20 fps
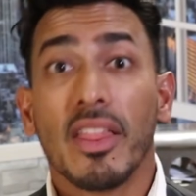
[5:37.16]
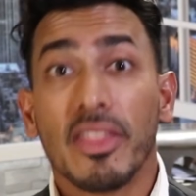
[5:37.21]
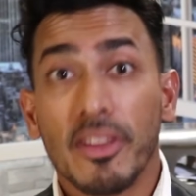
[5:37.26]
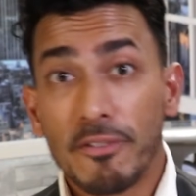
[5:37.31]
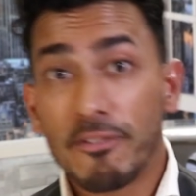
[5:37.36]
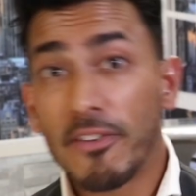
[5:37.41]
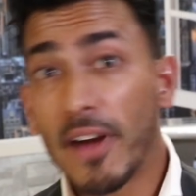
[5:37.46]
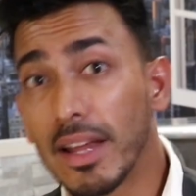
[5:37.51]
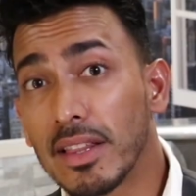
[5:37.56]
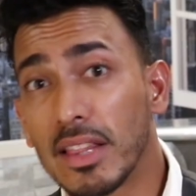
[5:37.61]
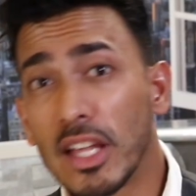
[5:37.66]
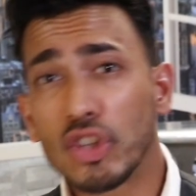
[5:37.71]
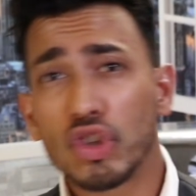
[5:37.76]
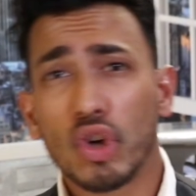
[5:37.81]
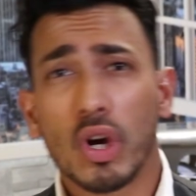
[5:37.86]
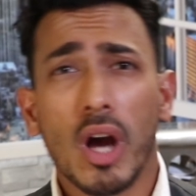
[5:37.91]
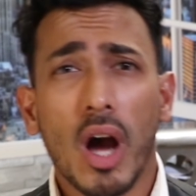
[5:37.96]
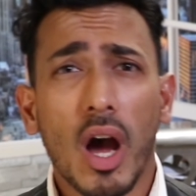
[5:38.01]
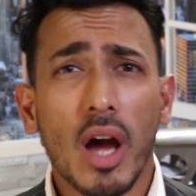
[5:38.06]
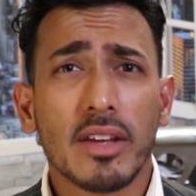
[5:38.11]
The fact that
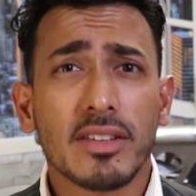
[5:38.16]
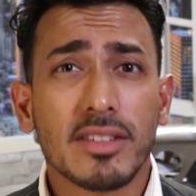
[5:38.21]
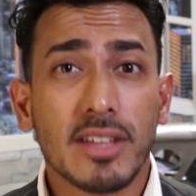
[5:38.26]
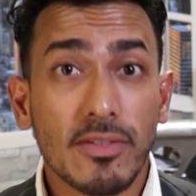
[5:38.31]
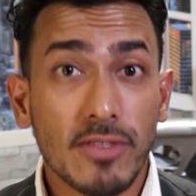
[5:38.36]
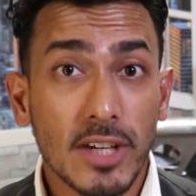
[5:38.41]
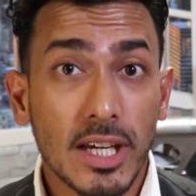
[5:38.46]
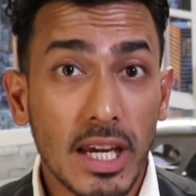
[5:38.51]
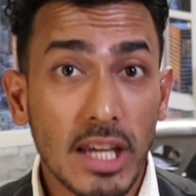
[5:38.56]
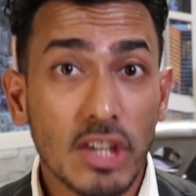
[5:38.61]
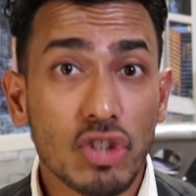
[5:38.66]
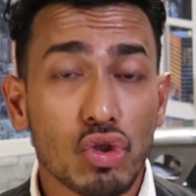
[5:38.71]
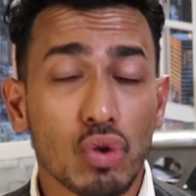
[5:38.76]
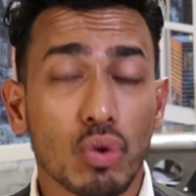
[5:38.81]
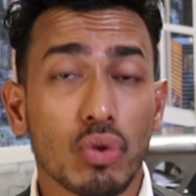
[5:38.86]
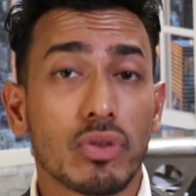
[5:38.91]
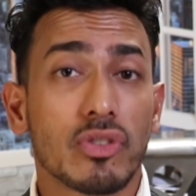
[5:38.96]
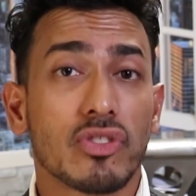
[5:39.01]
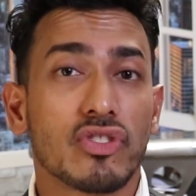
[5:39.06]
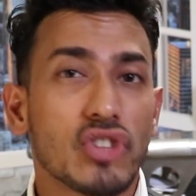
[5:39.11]
your car is giving
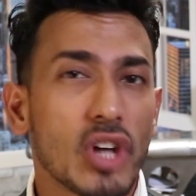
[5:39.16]
issues